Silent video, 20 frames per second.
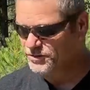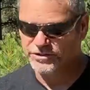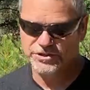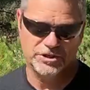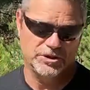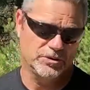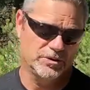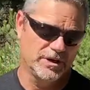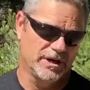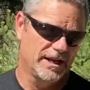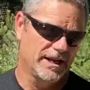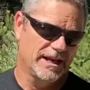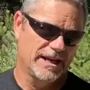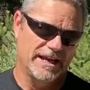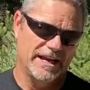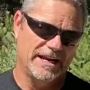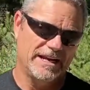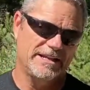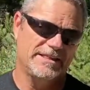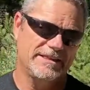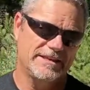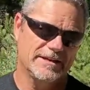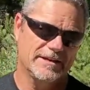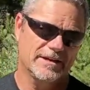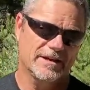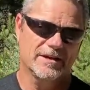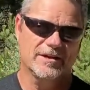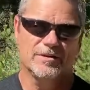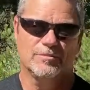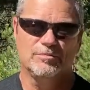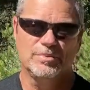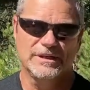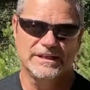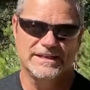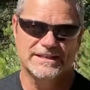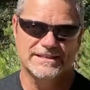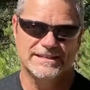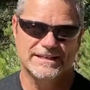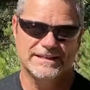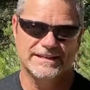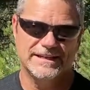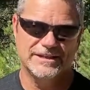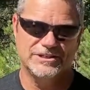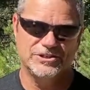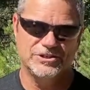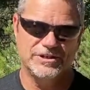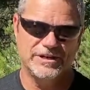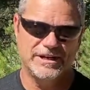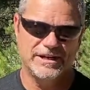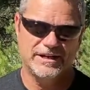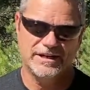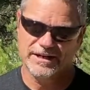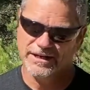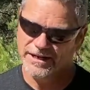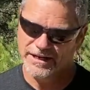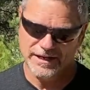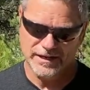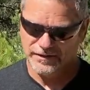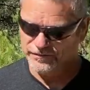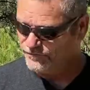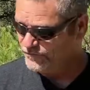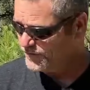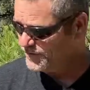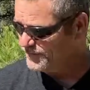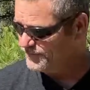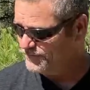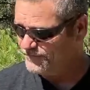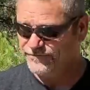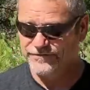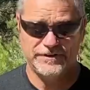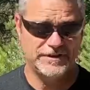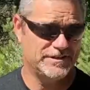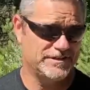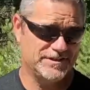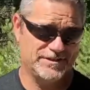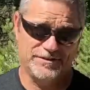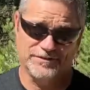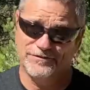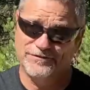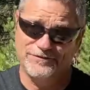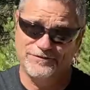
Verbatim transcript: So anything ballistic that you need, again, from fist to